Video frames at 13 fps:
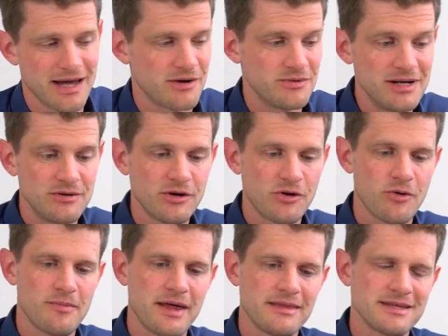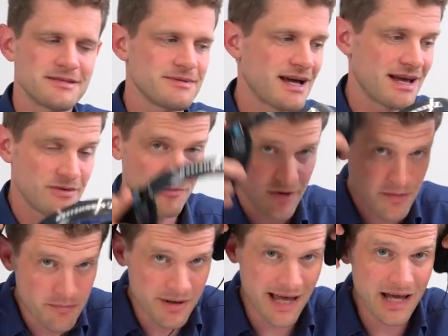I really recommend this. I
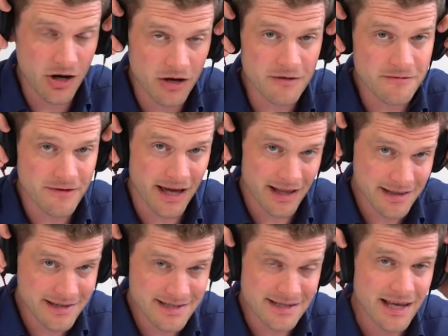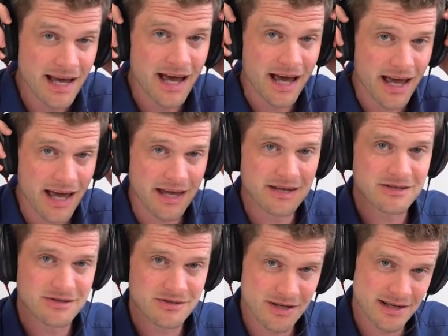will play a lot of files
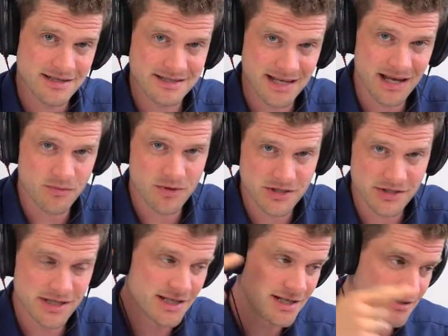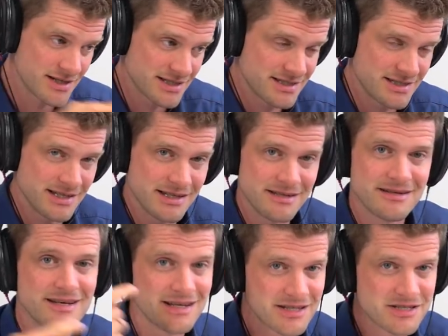and to understand what you hear and
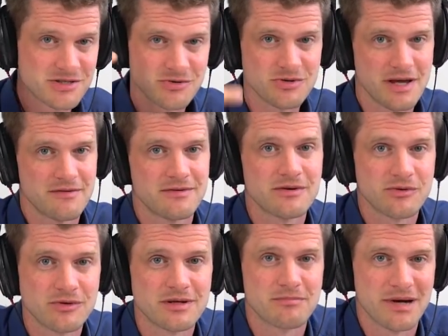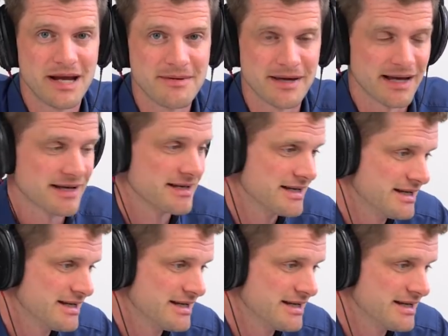see it's good to have good playback.